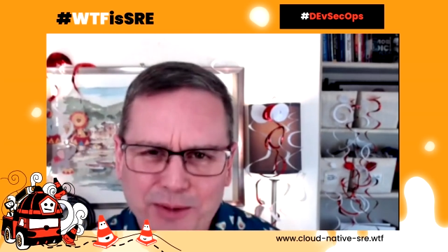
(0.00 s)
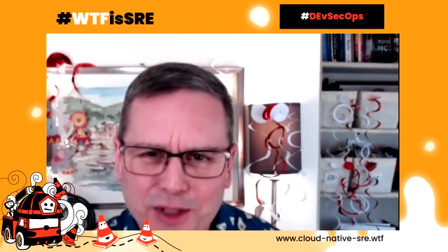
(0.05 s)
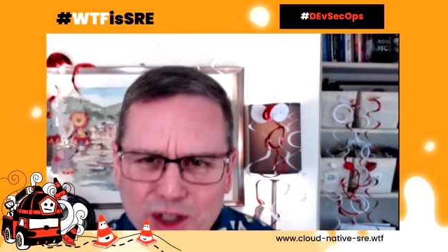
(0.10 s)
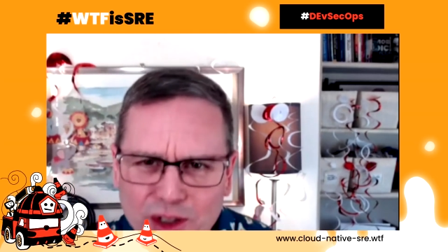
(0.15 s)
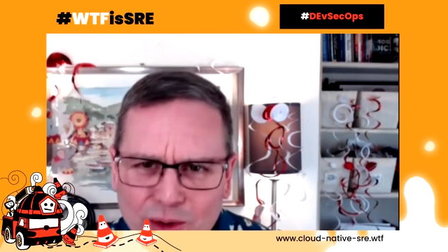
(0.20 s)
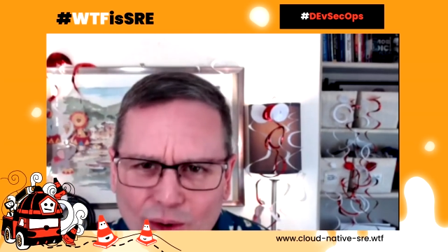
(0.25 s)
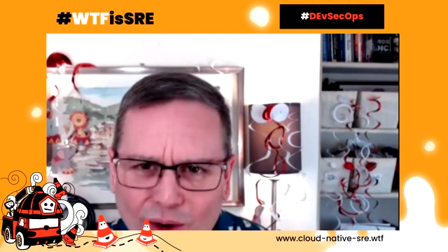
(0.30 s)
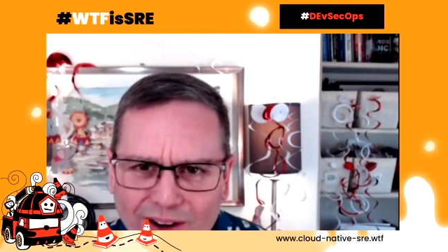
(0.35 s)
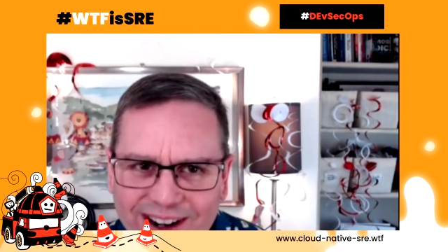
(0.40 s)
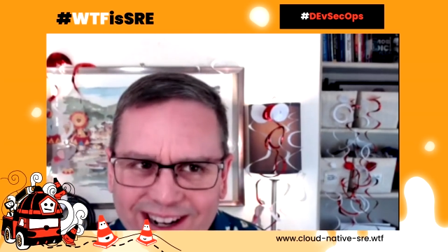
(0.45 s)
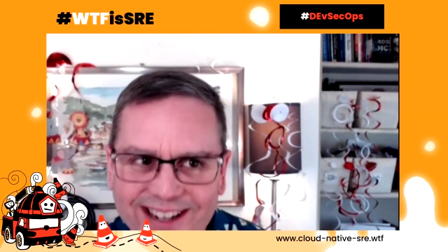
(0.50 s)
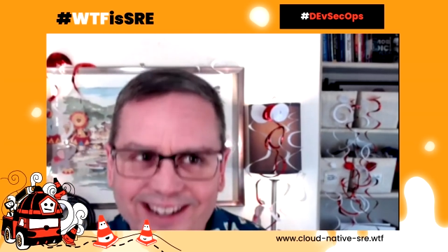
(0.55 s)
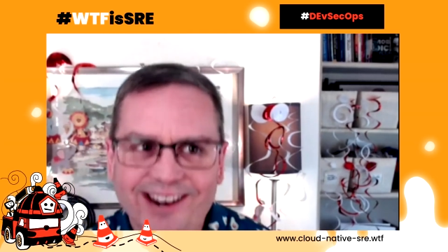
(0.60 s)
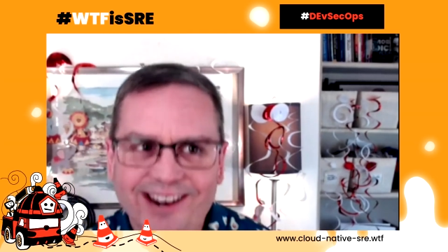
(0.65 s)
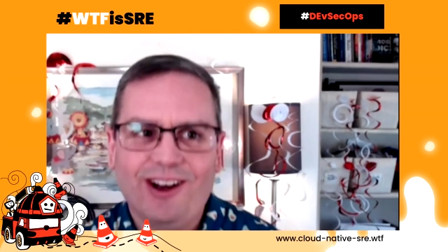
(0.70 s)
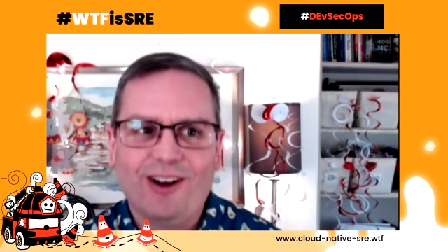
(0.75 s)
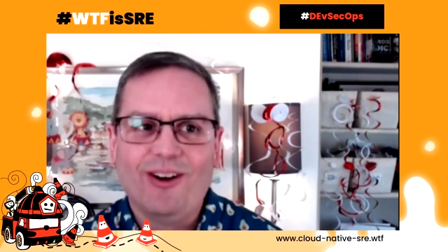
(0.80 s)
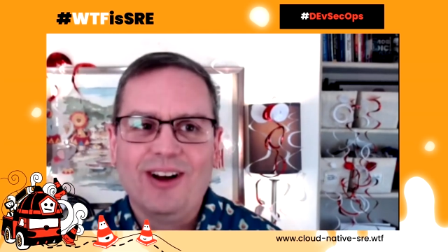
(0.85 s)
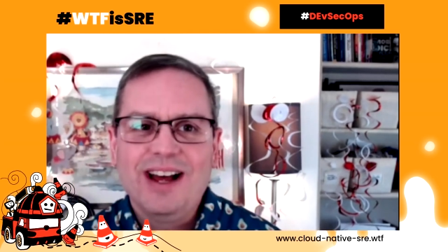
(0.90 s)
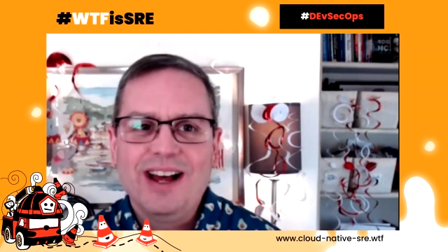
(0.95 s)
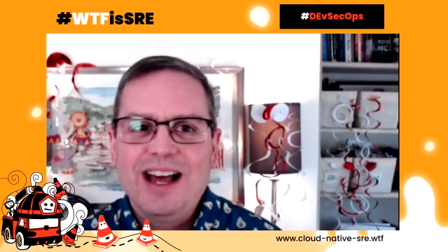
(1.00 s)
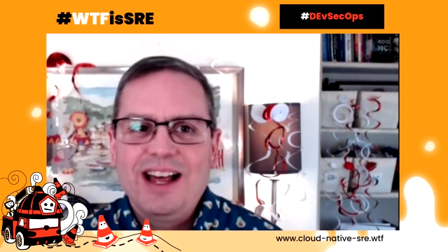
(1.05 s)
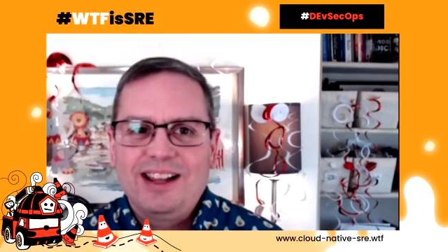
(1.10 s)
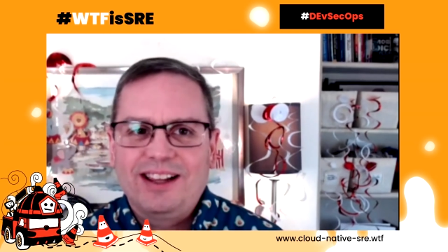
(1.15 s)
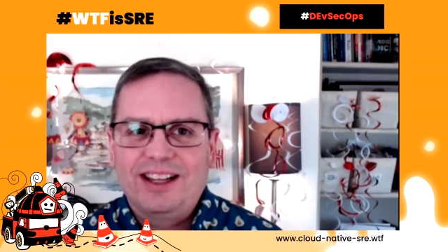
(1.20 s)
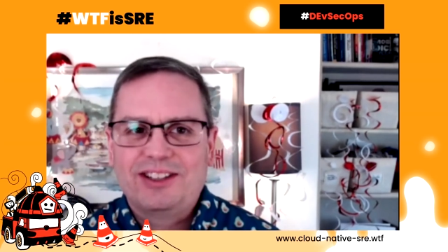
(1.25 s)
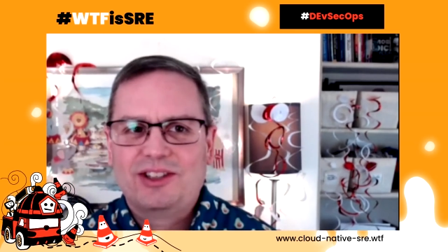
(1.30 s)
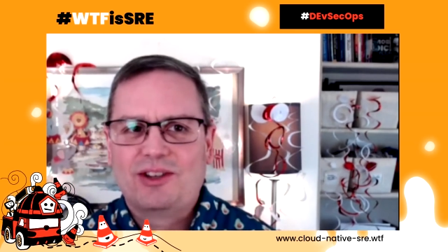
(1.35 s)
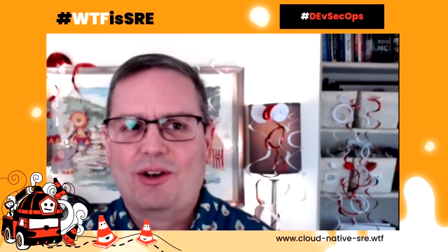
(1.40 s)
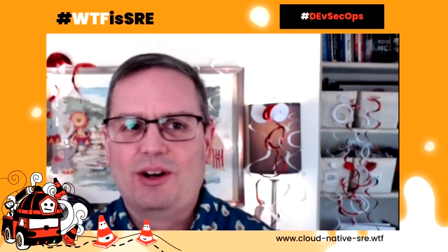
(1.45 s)
sure you already know,
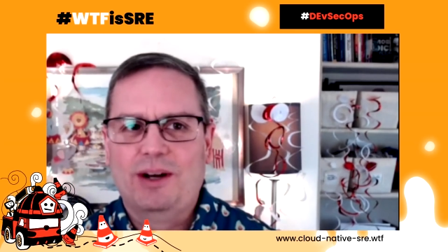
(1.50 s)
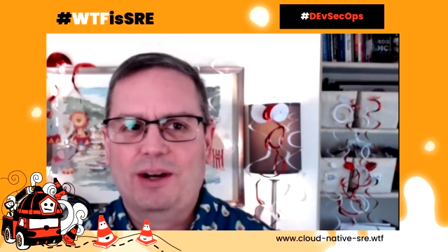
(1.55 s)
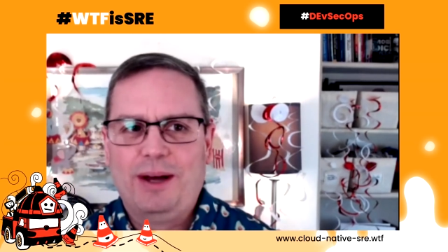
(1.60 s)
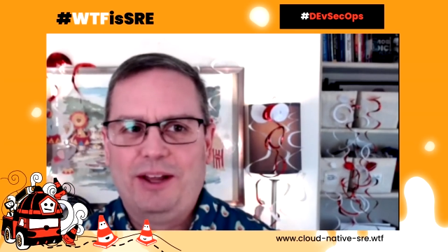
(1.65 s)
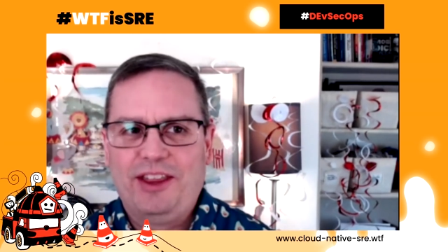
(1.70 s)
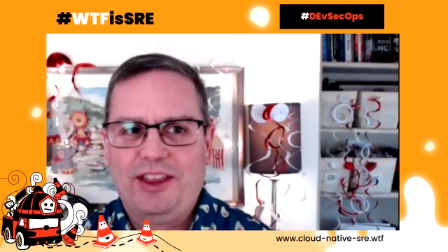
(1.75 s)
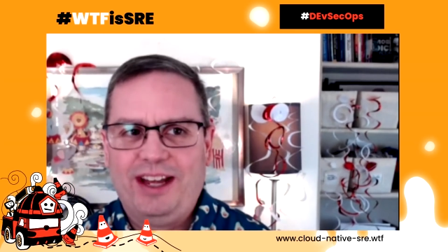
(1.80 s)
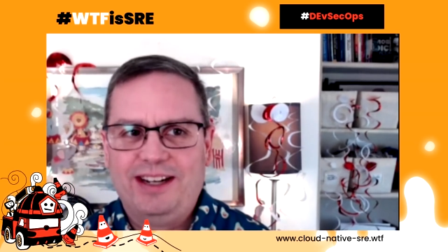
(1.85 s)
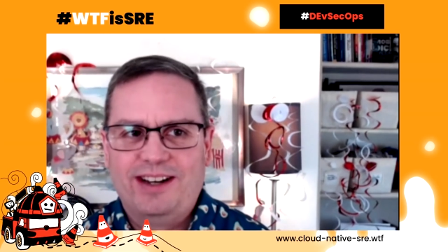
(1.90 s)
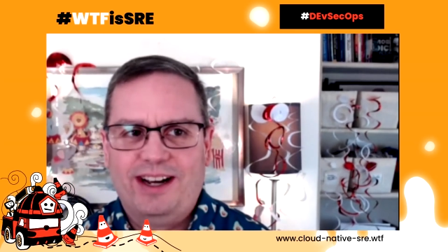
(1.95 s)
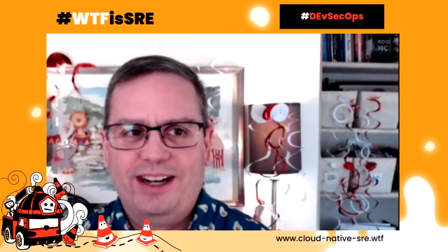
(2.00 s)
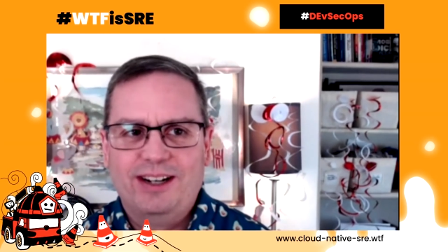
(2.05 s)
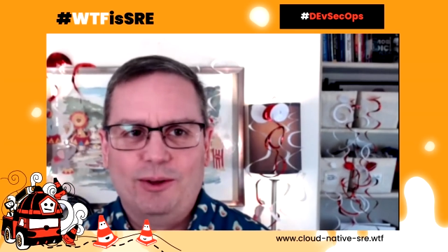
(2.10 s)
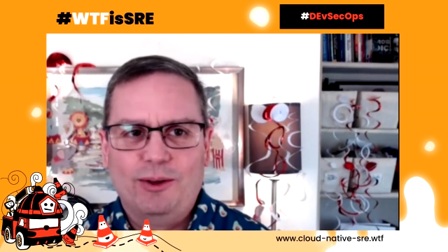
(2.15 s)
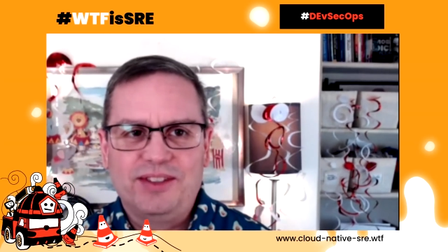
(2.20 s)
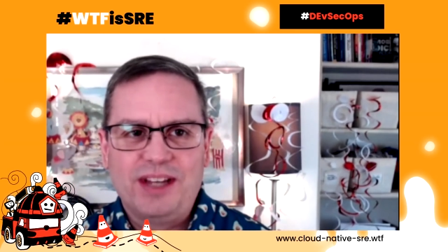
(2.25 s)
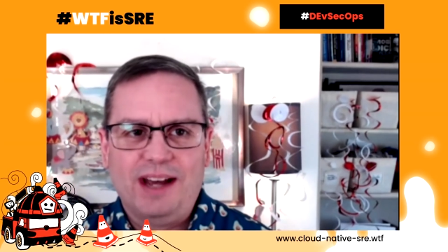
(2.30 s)
let's talk about that title.